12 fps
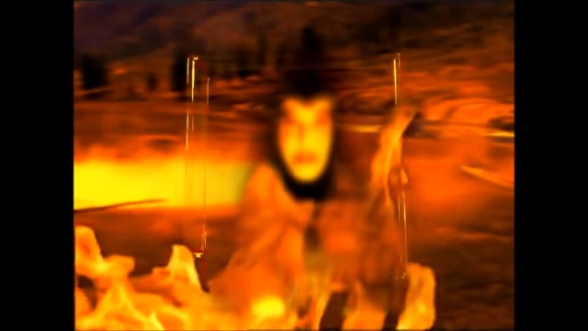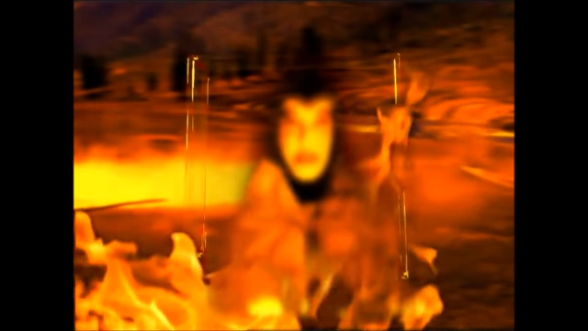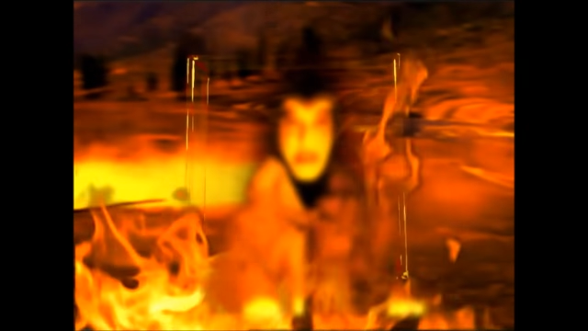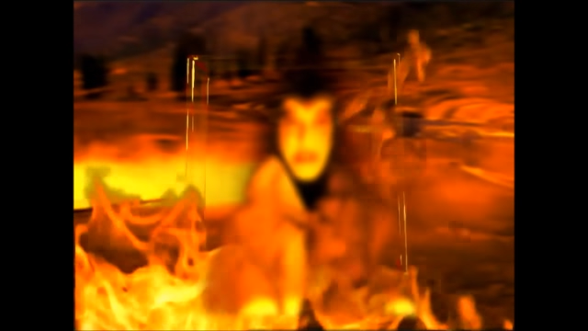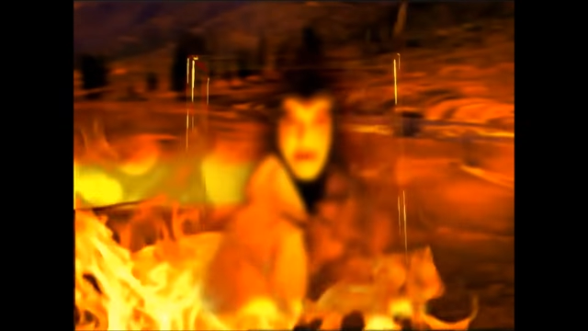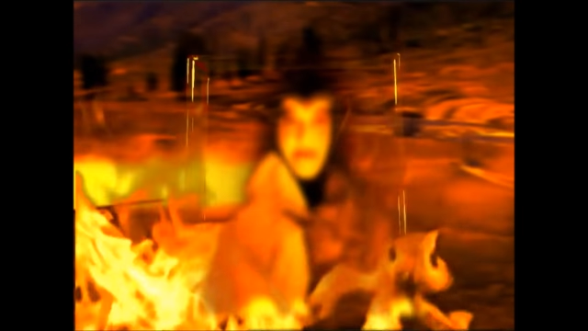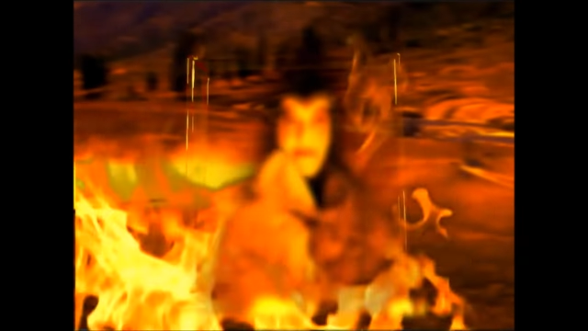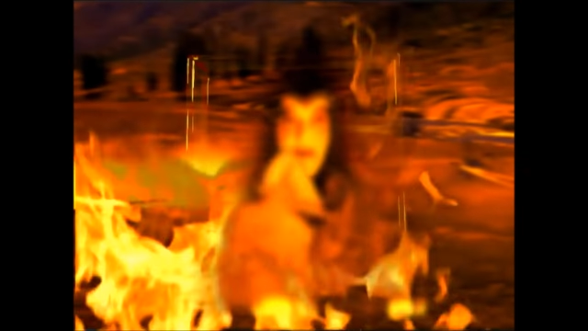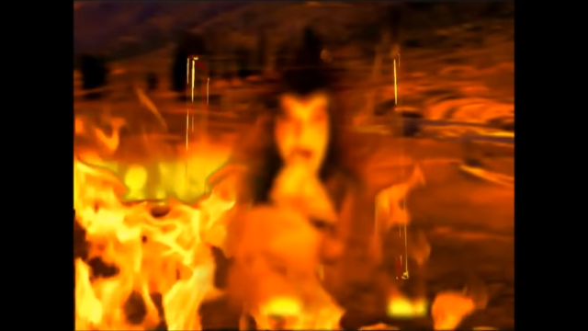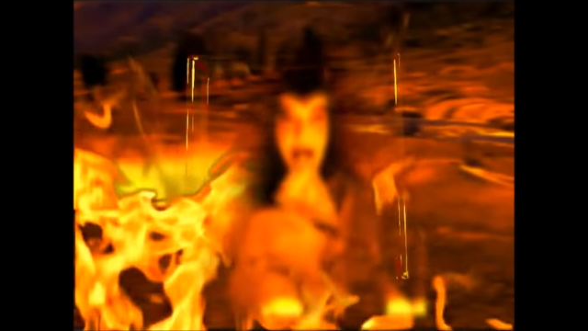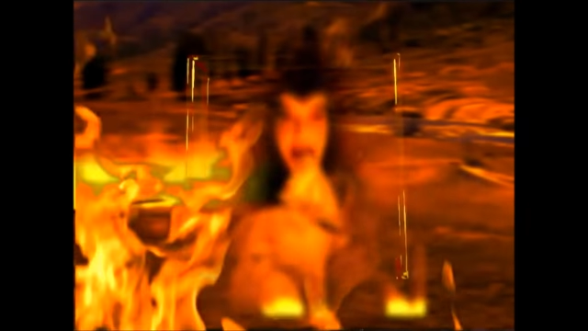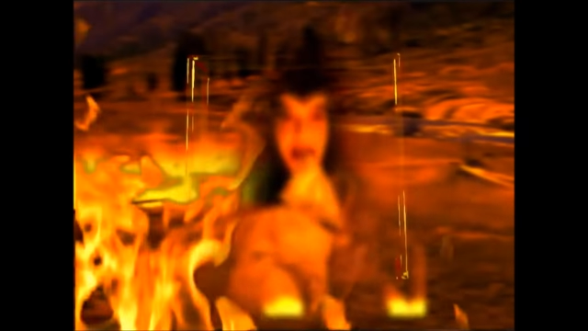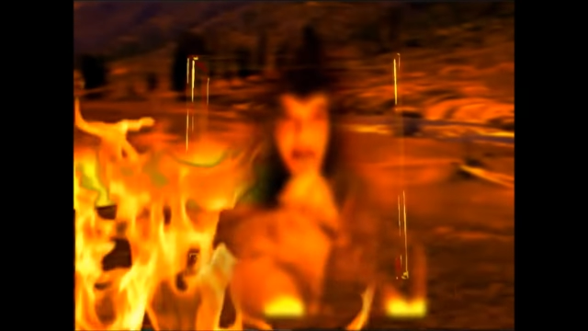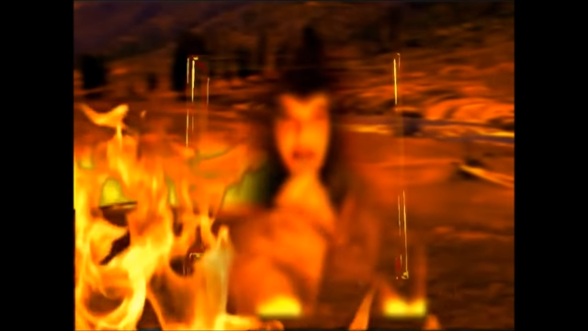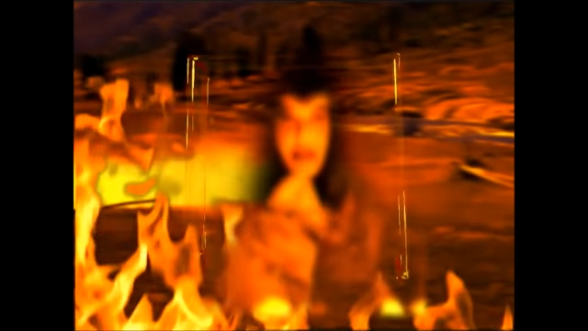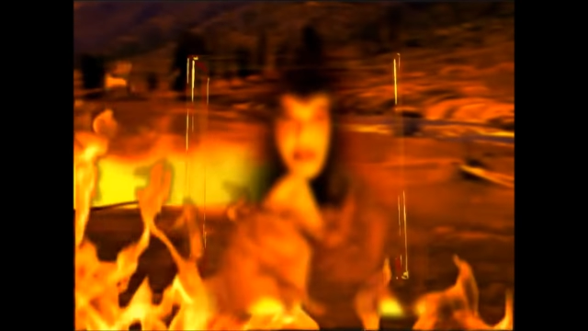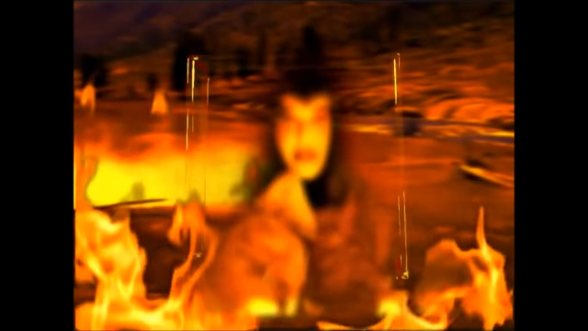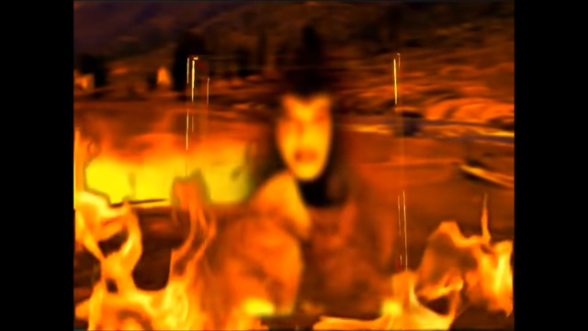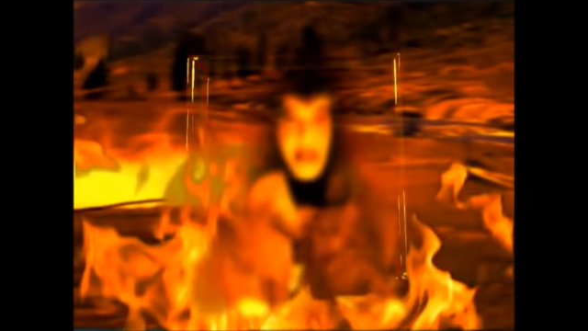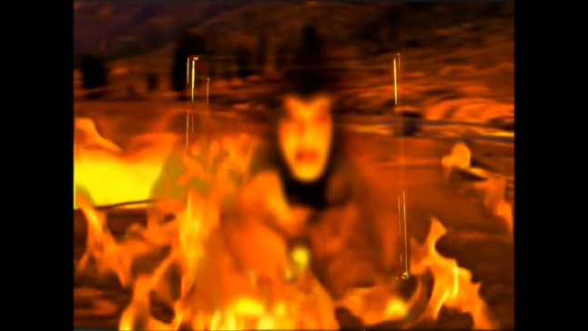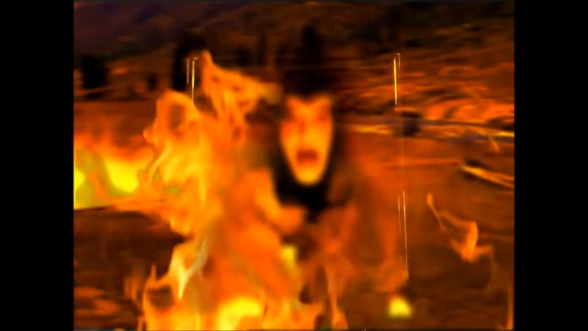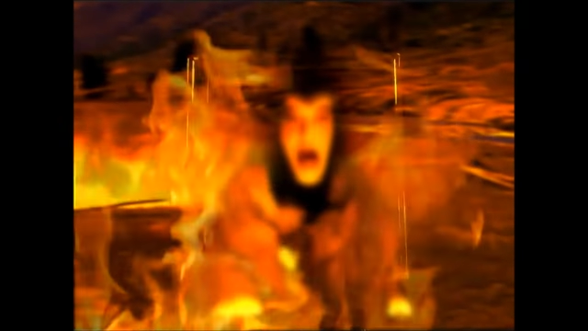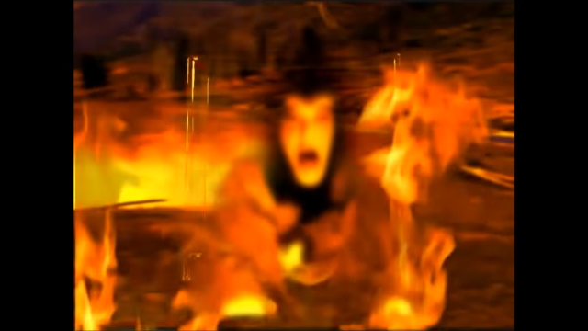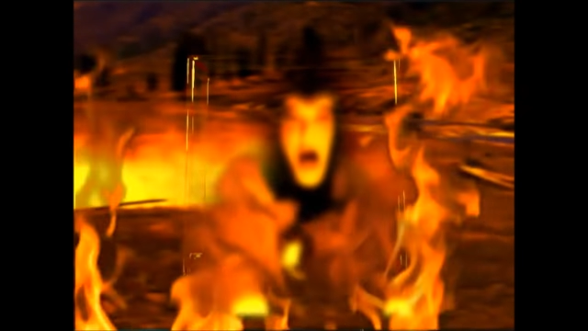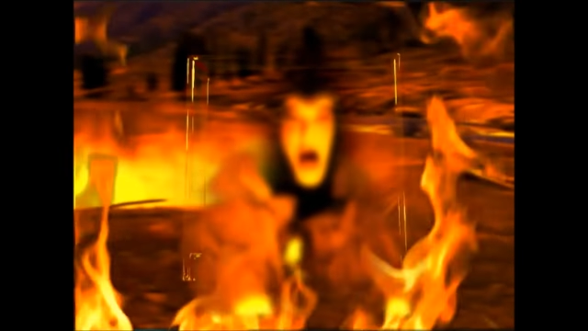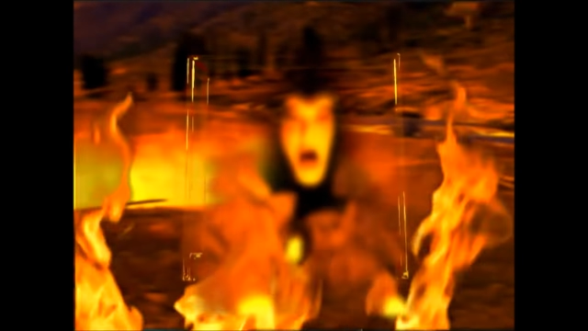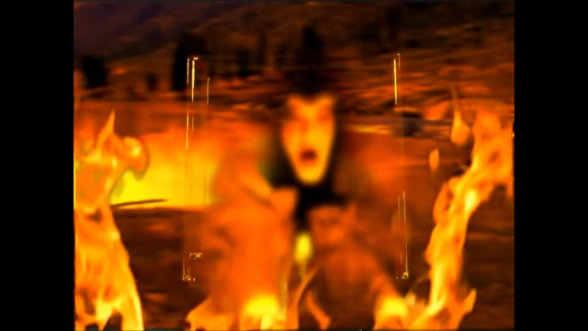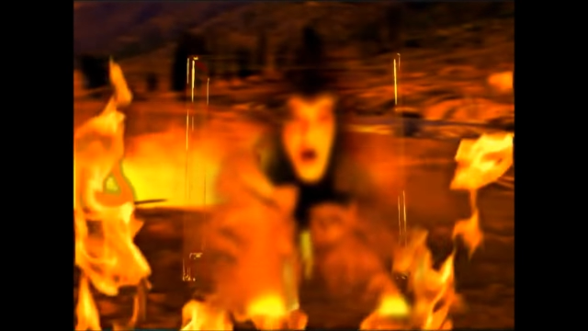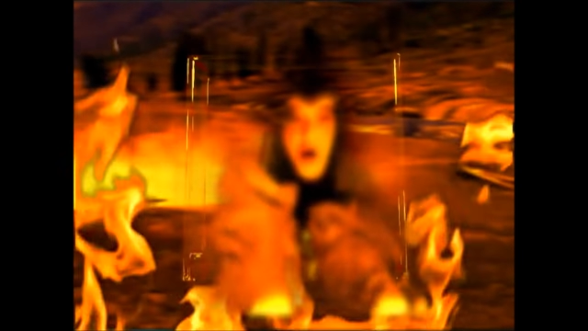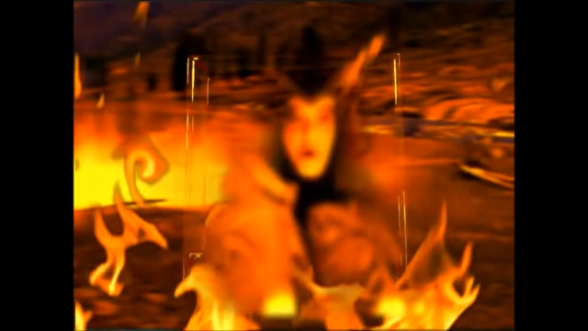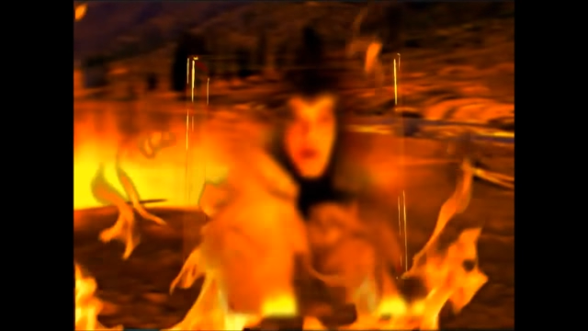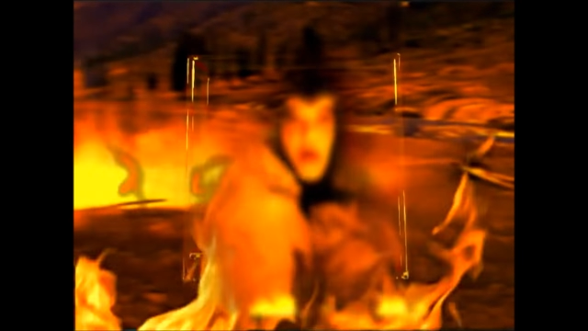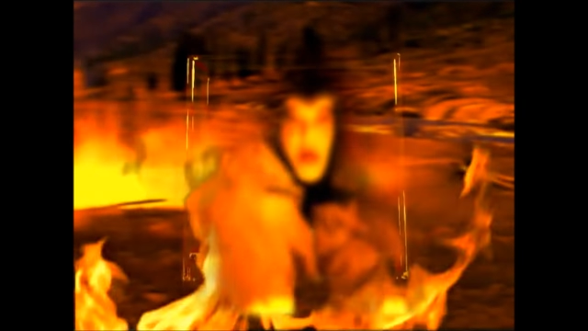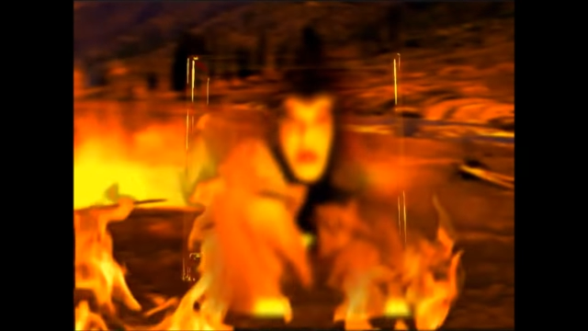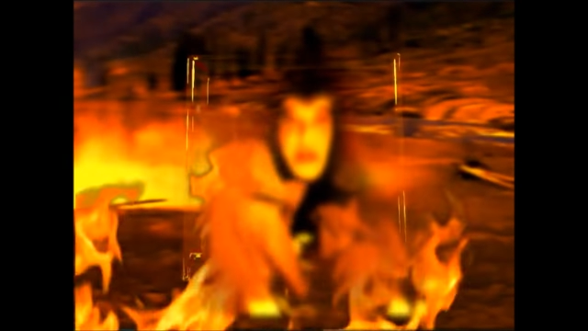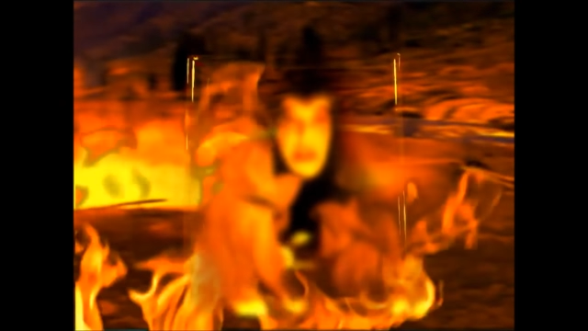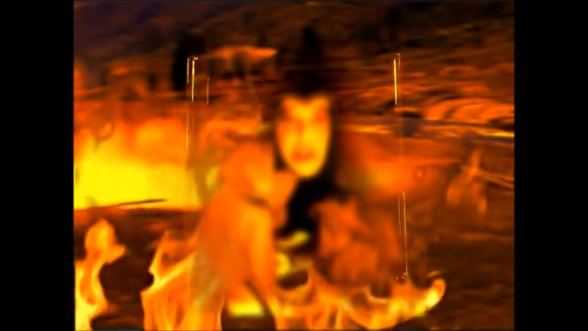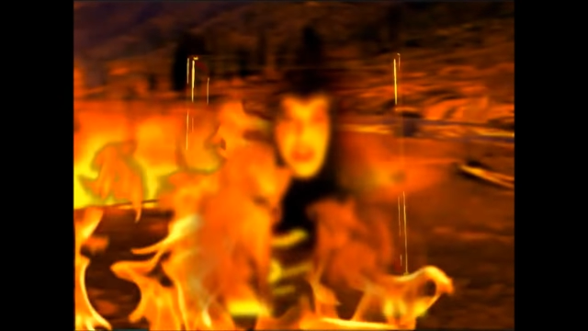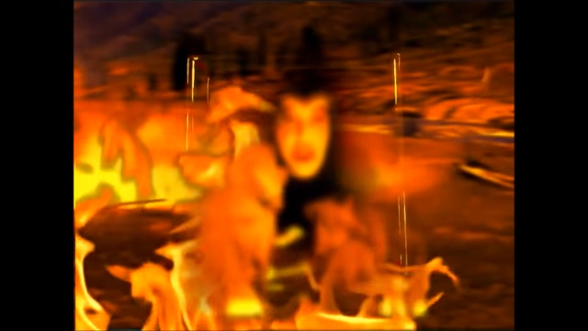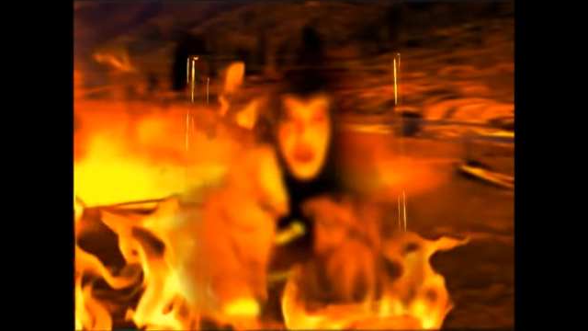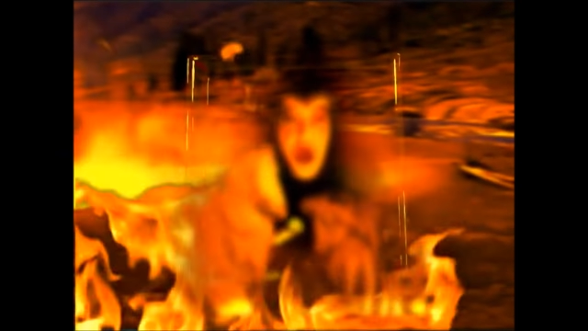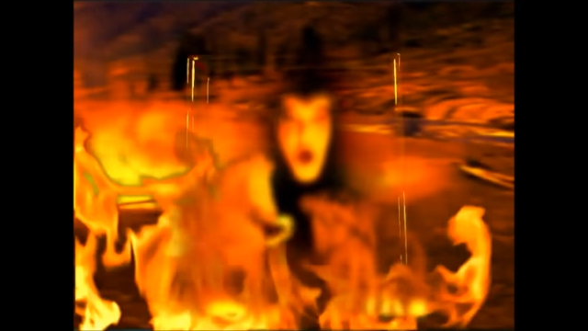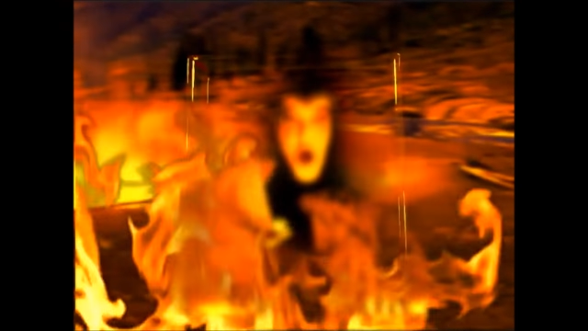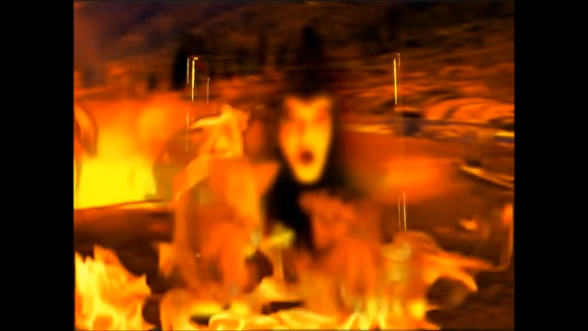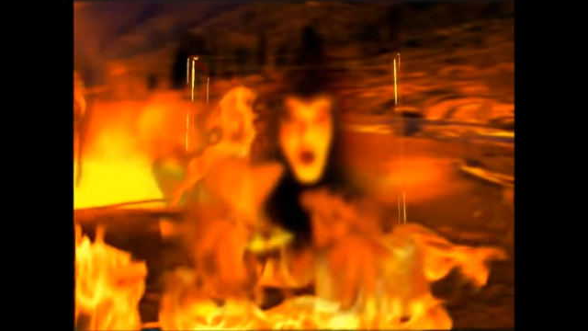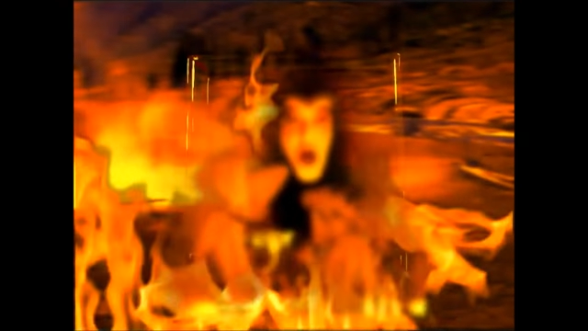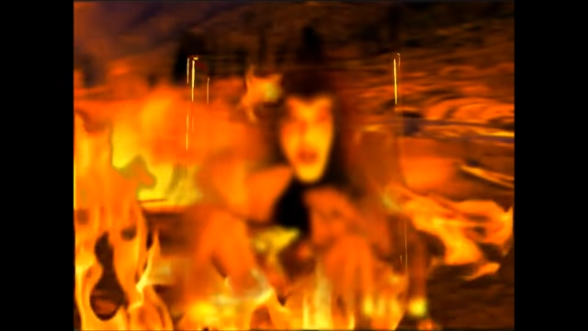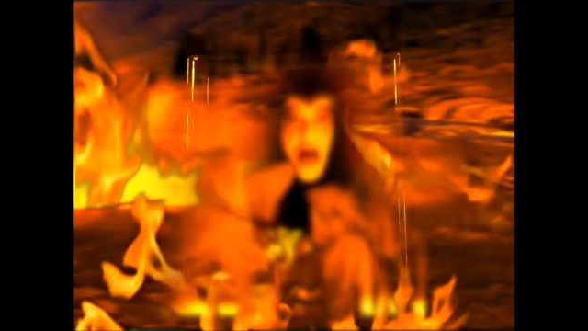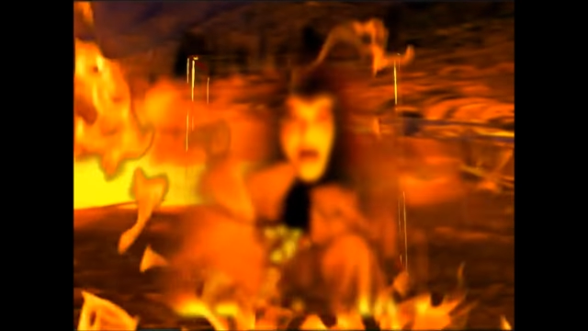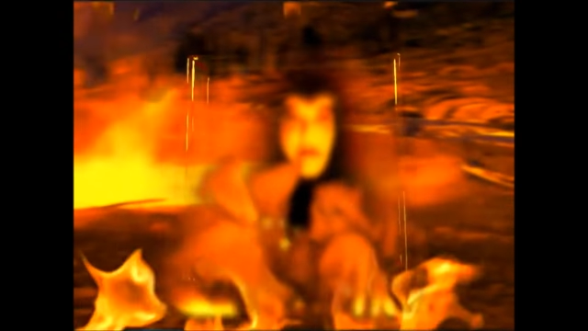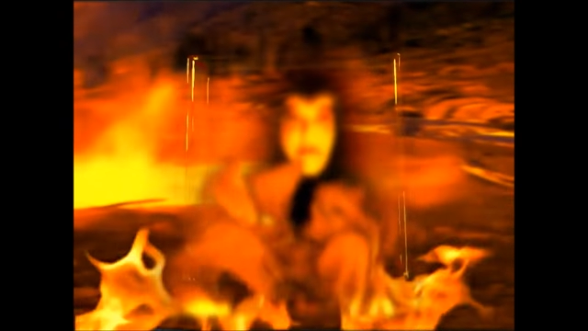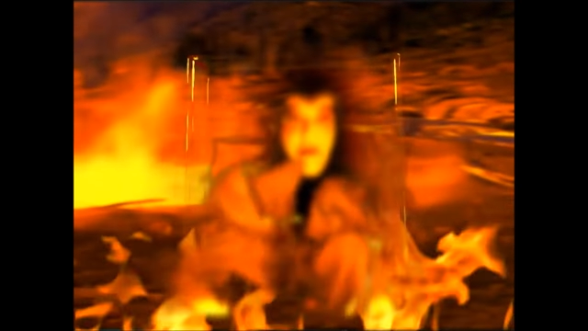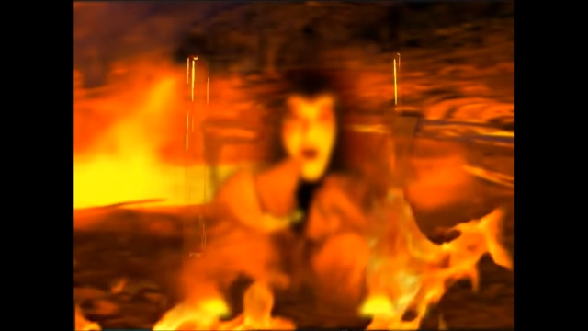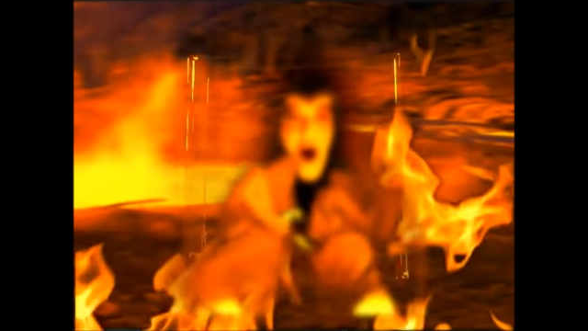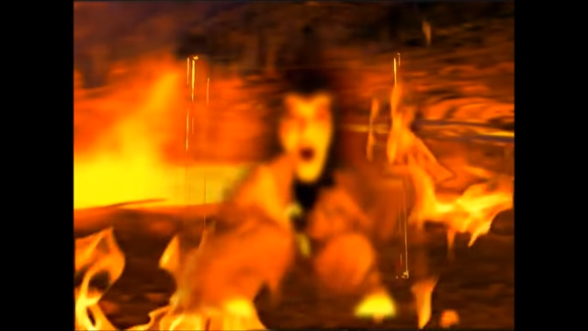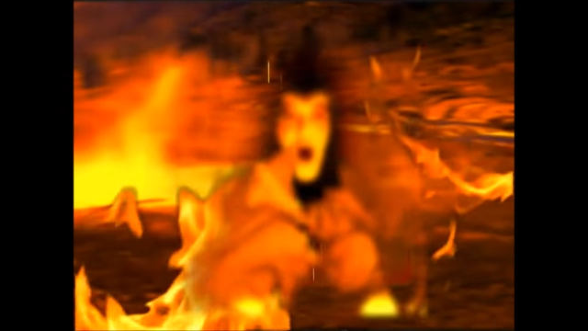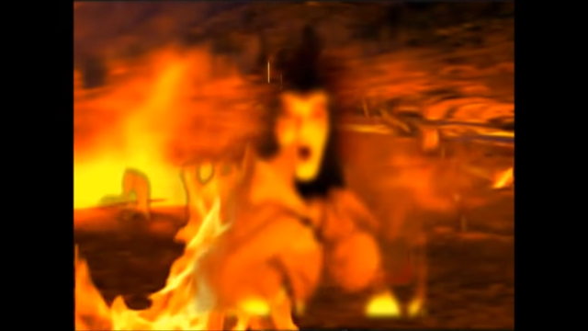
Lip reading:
[unreadable: no face in view]